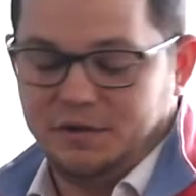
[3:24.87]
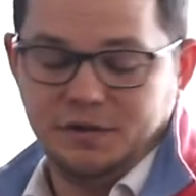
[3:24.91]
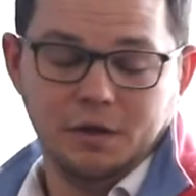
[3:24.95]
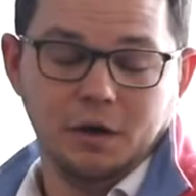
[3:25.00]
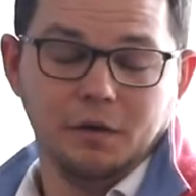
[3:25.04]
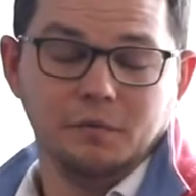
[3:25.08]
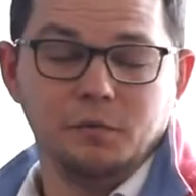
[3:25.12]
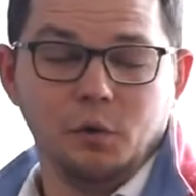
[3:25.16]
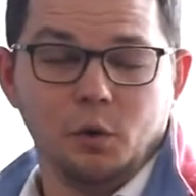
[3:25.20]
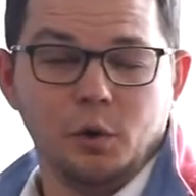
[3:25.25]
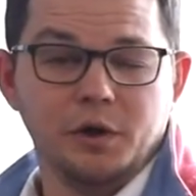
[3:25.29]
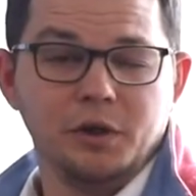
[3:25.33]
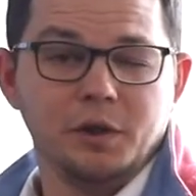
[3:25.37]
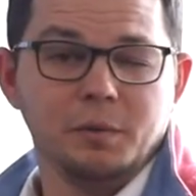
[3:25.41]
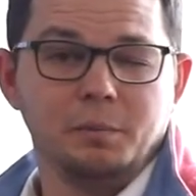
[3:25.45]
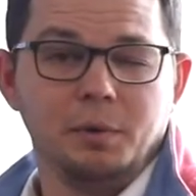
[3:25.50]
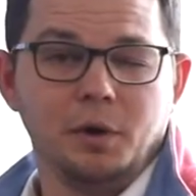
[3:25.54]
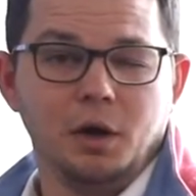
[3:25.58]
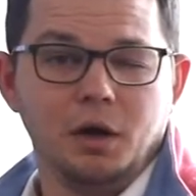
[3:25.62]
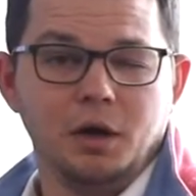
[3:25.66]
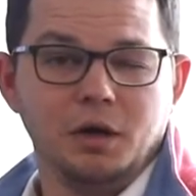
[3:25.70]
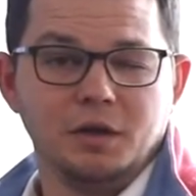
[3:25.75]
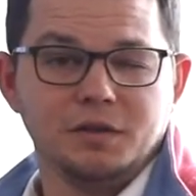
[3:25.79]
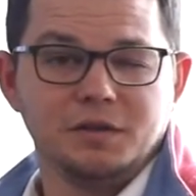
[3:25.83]
avoid the
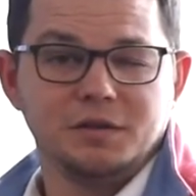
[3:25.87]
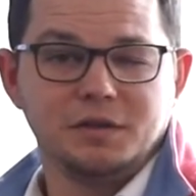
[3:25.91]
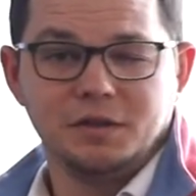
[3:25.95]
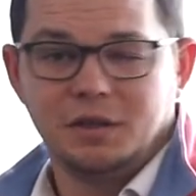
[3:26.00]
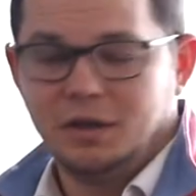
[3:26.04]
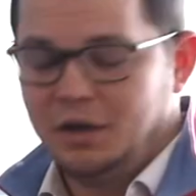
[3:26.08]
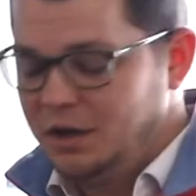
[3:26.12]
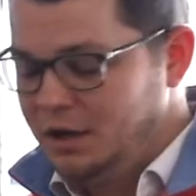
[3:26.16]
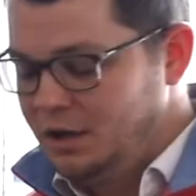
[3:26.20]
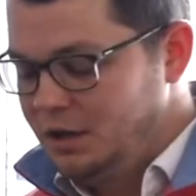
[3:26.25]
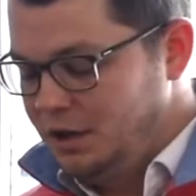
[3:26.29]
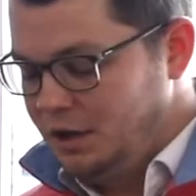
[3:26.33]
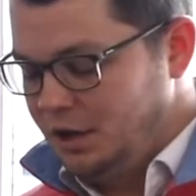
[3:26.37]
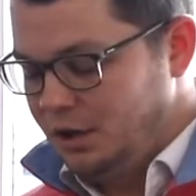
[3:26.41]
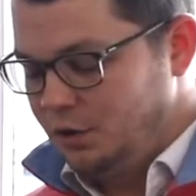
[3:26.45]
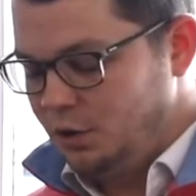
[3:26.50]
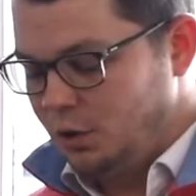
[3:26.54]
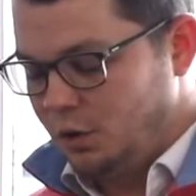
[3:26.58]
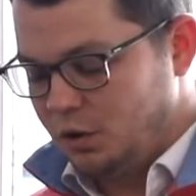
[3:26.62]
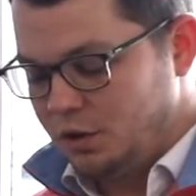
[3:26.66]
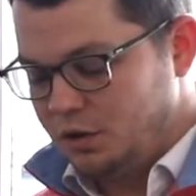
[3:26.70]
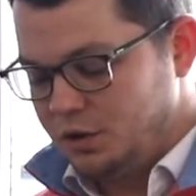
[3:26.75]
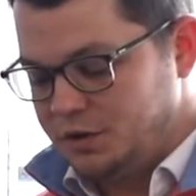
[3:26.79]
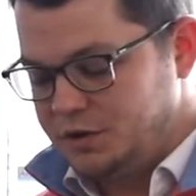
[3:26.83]
balls in
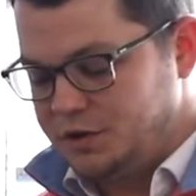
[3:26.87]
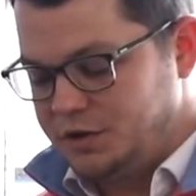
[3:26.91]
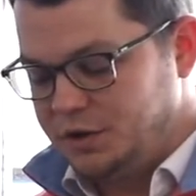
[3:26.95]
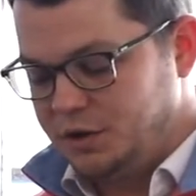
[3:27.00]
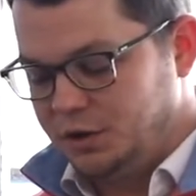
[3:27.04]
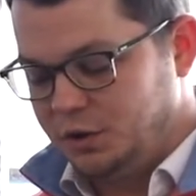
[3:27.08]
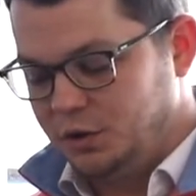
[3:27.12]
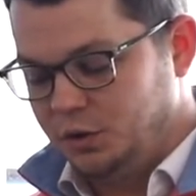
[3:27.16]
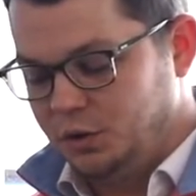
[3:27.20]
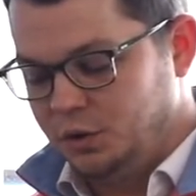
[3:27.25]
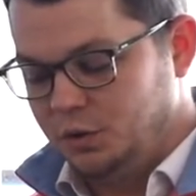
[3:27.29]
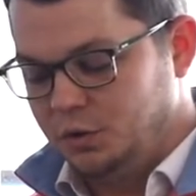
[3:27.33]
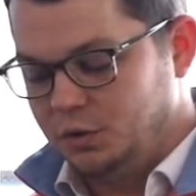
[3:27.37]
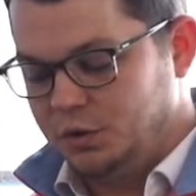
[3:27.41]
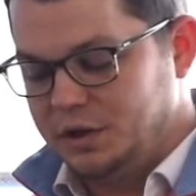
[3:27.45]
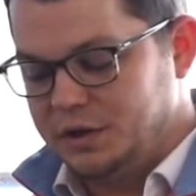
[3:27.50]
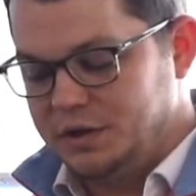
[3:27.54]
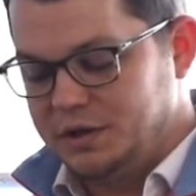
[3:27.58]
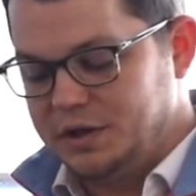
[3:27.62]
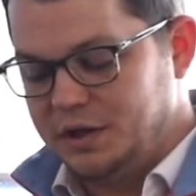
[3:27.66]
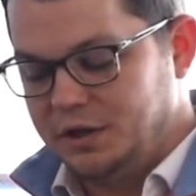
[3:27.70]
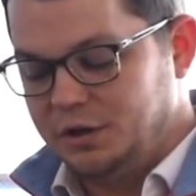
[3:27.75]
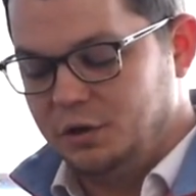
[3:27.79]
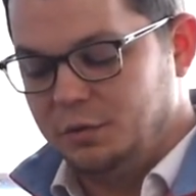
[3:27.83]
order to
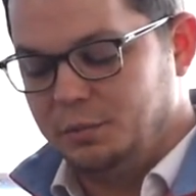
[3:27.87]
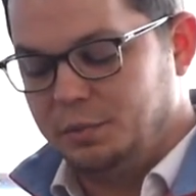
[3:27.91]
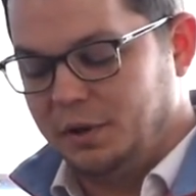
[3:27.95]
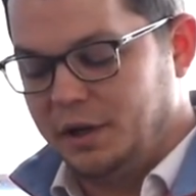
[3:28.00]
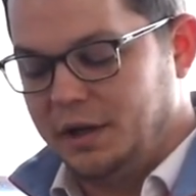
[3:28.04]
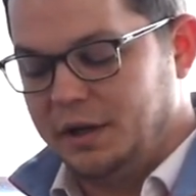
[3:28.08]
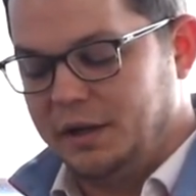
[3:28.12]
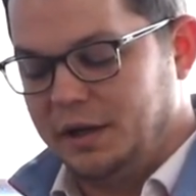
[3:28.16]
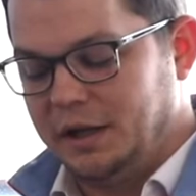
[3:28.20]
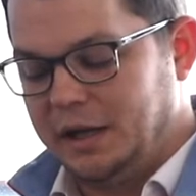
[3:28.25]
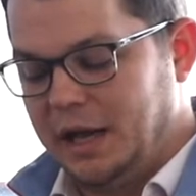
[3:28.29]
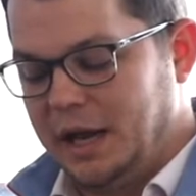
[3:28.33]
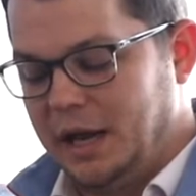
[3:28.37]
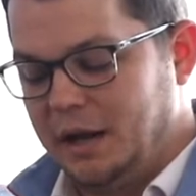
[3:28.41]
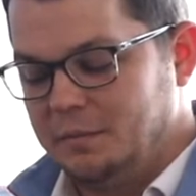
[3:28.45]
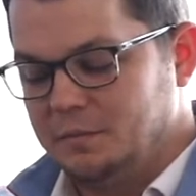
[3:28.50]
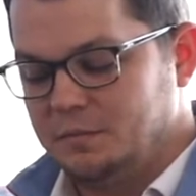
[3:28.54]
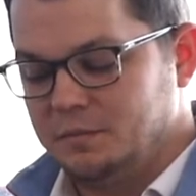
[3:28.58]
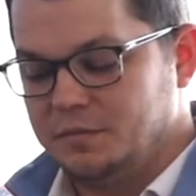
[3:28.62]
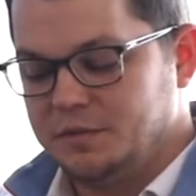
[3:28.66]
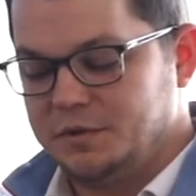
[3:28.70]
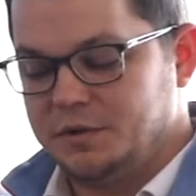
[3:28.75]
continue playing the game.